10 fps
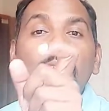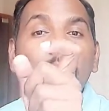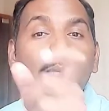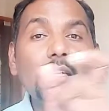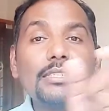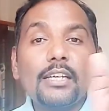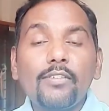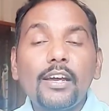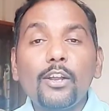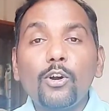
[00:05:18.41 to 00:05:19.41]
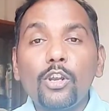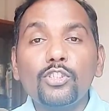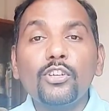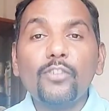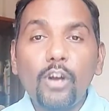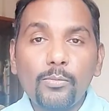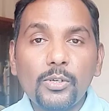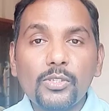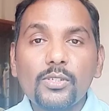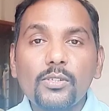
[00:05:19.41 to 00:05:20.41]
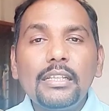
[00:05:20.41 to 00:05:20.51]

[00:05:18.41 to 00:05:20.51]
MES Garhwale College of Commerce.